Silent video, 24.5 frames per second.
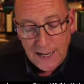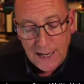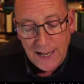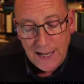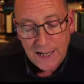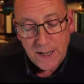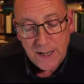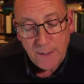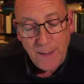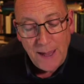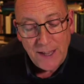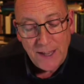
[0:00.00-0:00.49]

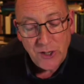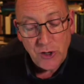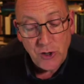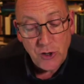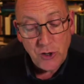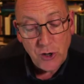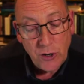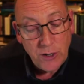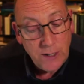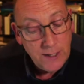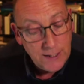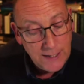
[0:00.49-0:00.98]
let a
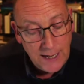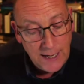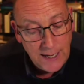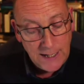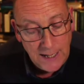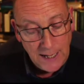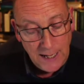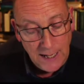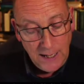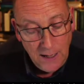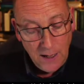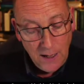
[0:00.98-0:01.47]
messenger, said
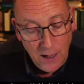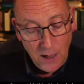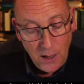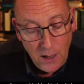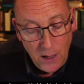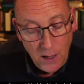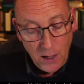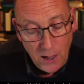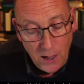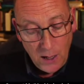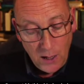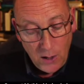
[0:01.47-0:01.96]
he,
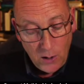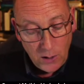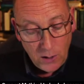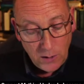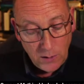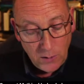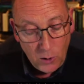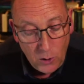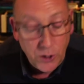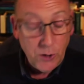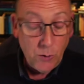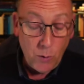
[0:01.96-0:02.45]
uh,
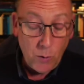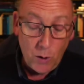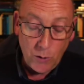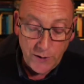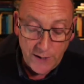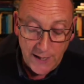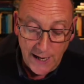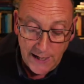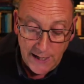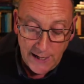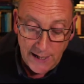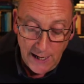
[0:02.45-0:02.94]
unquote,
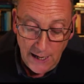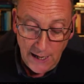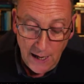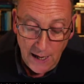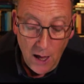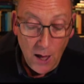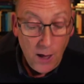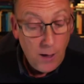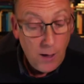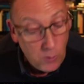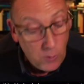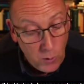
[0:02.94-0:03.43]
said he,
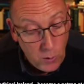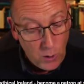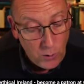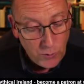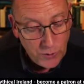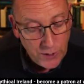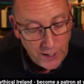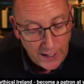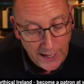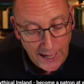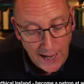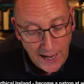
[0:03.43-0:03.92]

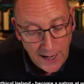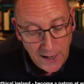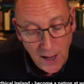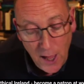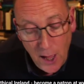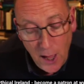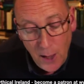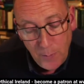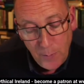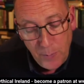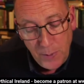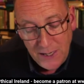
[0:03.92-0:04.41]
quote again,
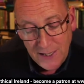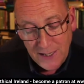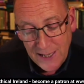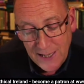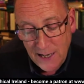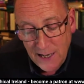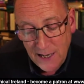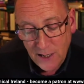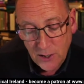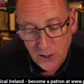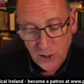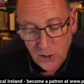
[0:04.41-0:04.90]
be
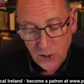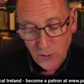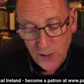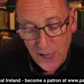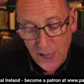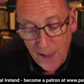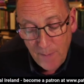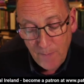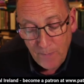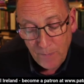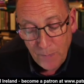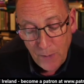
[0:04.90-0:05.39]
sent to
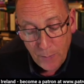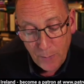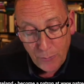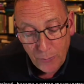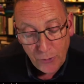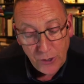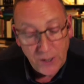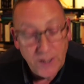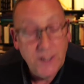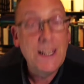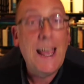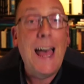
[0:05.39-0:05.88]
them,
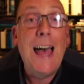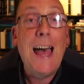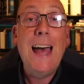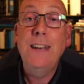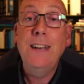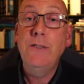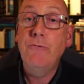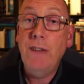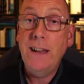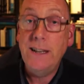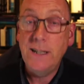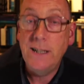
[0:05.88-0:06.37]
prince
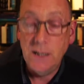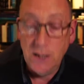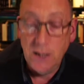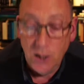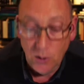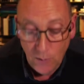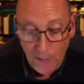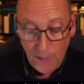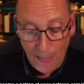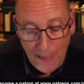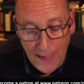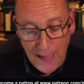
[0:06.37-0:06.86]
and
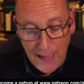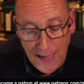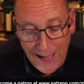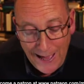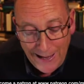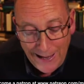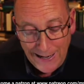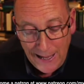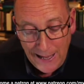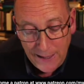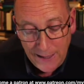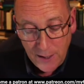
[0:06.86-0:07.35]
retinue,
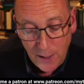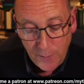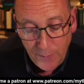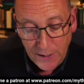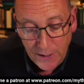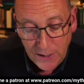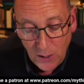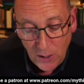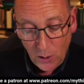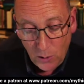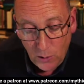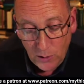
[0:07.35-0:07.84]
and let them be
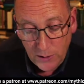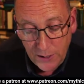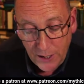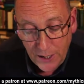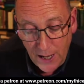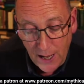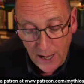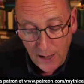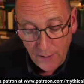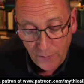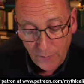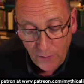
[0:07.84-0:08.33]
told that
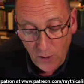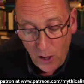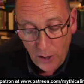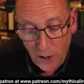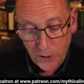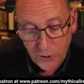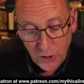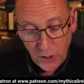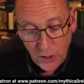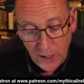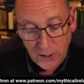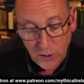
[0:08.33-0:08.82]
I have gone
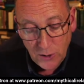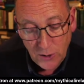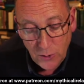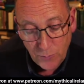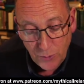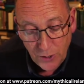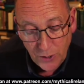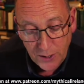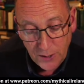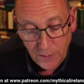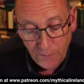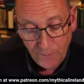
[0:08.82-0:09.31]
to into
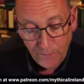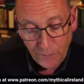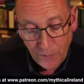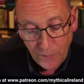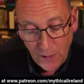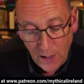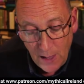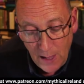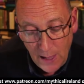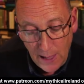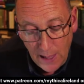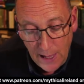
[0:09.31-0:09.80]
Britain
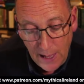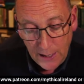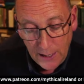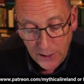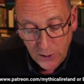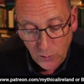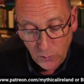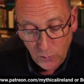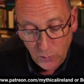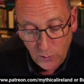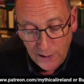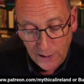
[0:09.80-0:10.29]
uh,
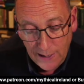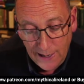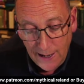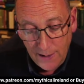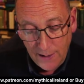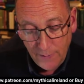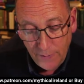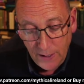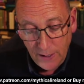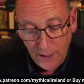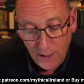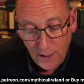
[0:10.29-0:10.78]
to
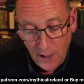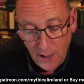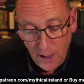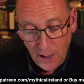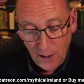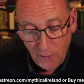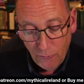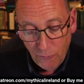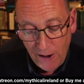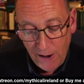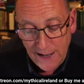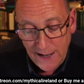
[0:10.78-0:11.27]
levy
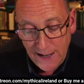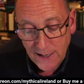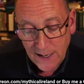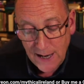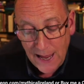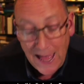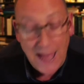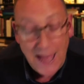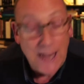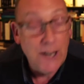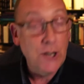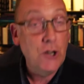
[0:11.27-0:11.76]
rent
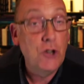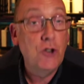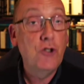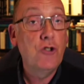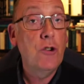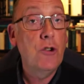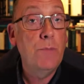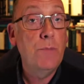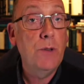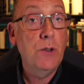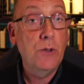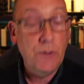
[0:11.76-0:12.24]
and
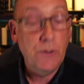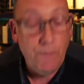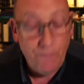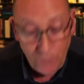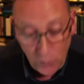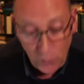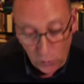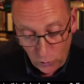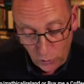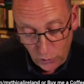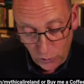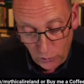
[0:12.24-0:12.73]
tribute,
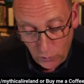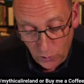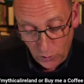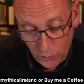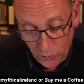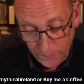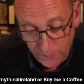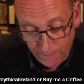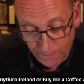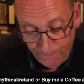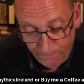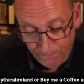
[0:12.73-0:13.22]
unquote.